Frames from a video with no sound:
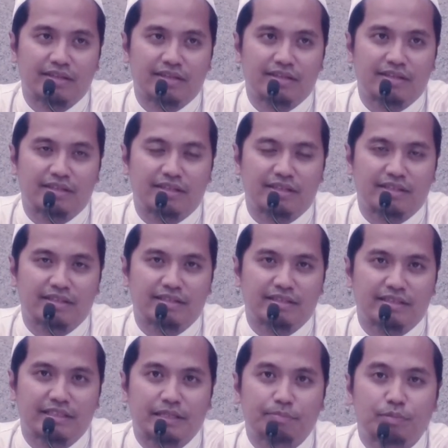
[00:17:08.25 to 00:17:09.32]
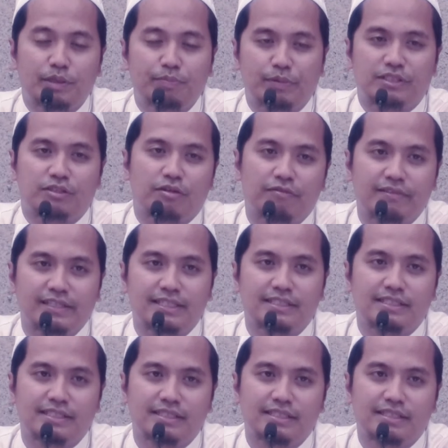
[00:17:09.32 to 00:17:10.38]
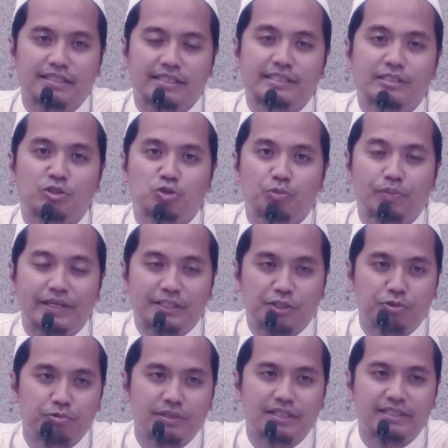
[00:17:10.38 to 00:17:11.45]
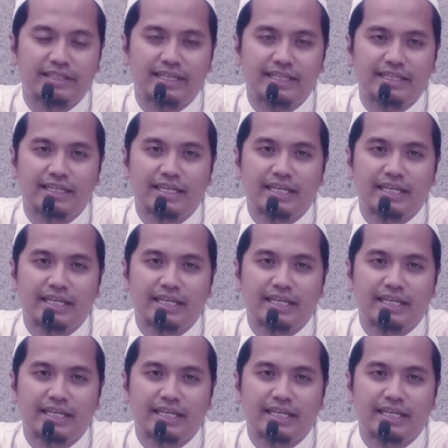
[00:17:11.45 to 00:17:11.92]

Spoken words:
the purpose of this is to make sure that